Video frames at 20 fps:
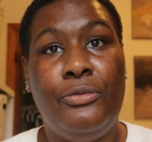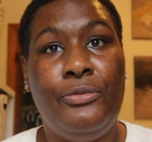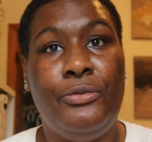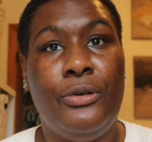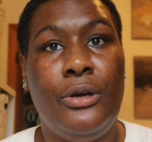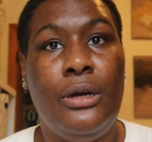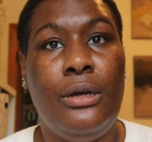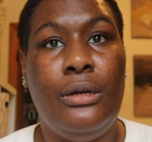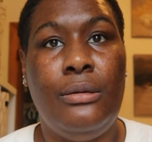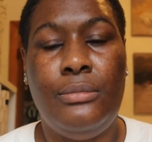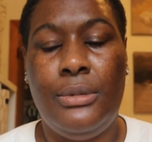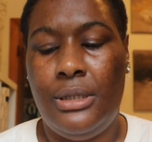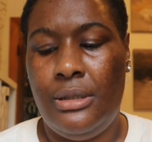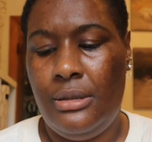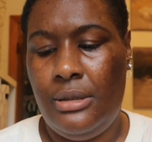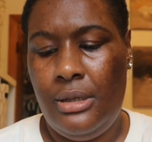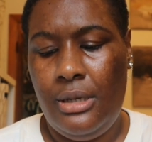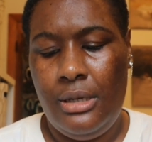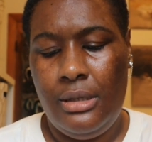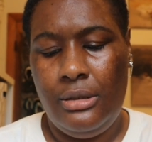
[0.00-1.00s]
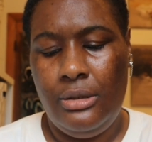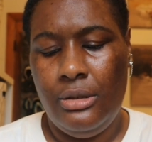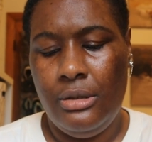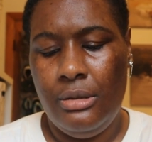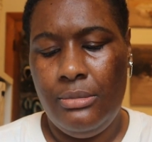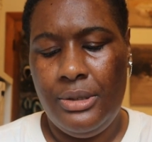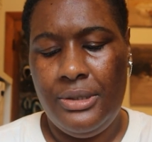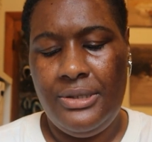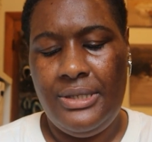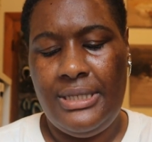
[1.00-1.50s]
from
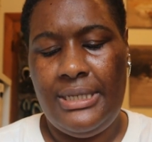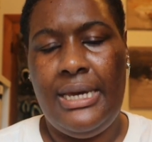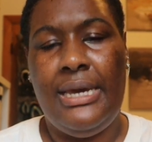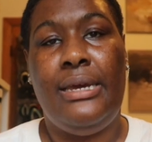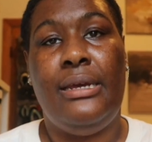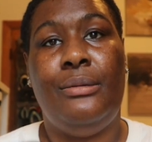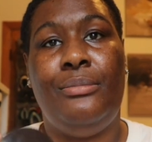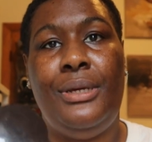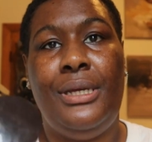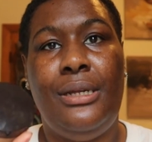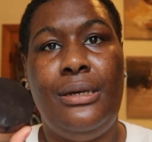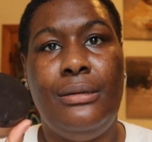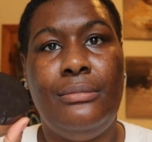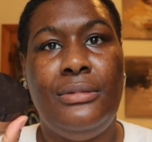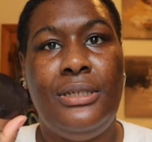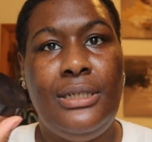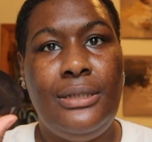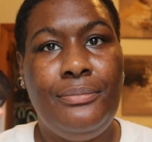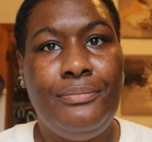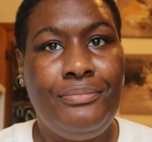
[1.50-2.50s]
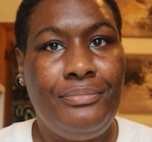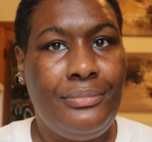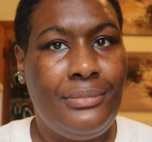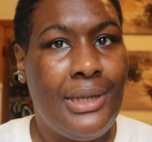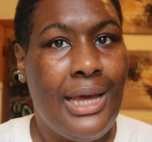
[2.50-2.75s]
Laura Mercier in medium deep.